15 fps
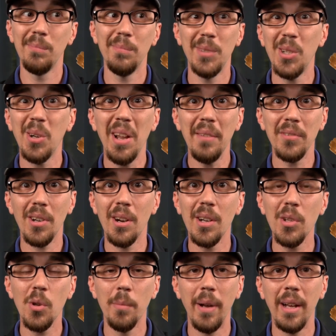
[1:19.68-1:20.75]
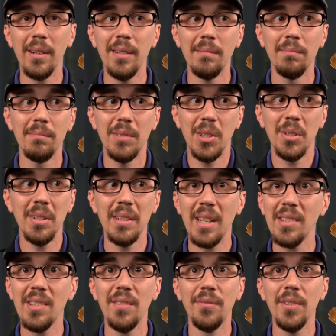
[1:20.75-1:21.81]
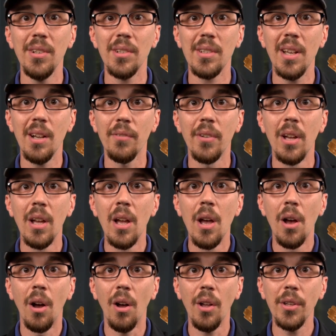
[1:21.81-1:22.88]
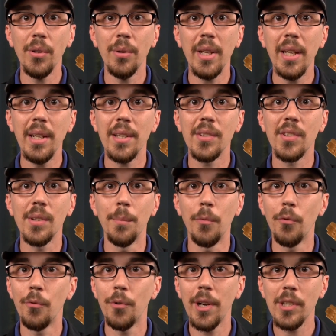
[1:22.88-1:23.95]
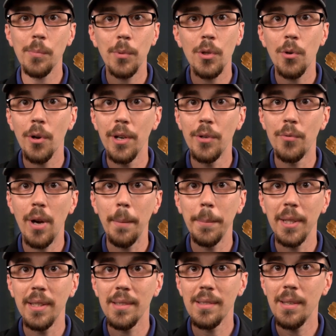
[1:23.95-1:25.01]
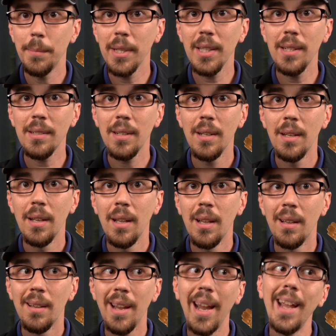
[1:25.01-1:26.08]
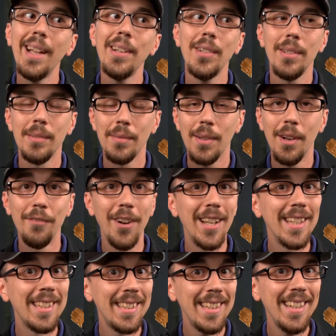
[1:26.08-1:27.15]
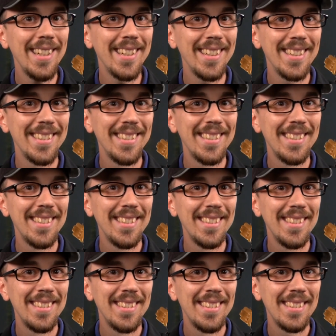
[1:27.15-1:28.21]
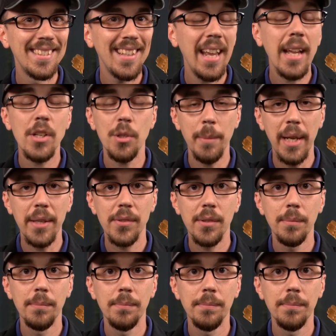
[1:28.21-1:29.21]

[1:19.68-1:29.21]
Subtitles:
You don't have to argue about it. You can test it for yourself. All you need is some respiratory droplet simulant and a volunteer. And your mask.